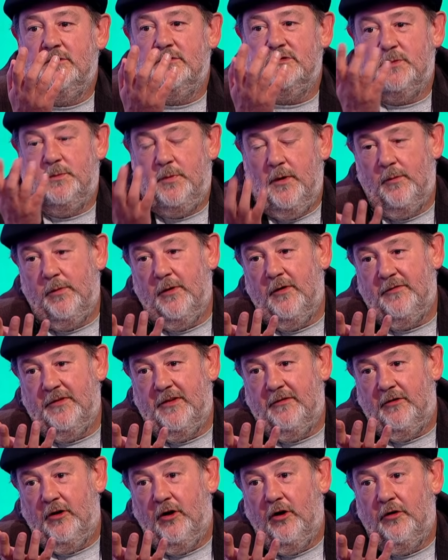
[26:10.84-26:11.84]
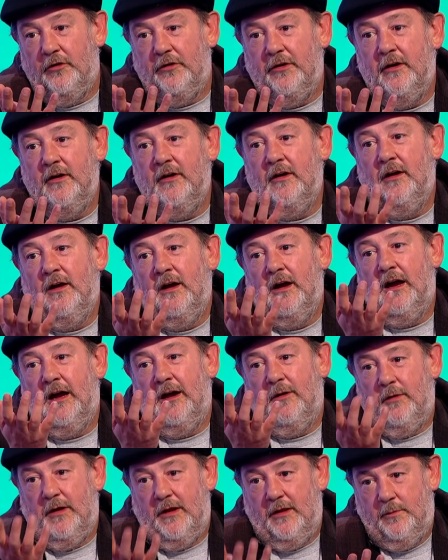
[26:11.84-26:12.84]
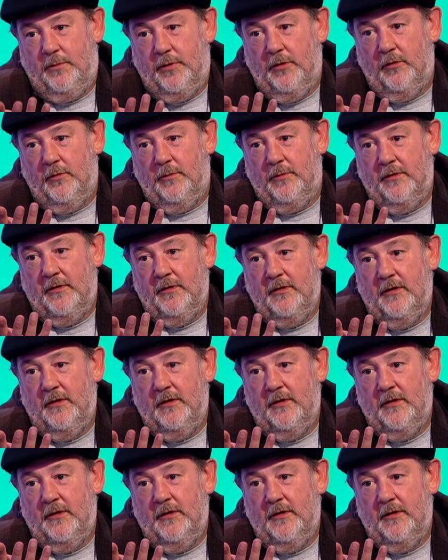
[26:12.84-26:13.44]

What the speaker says: was a pub over the road, I went to the pub.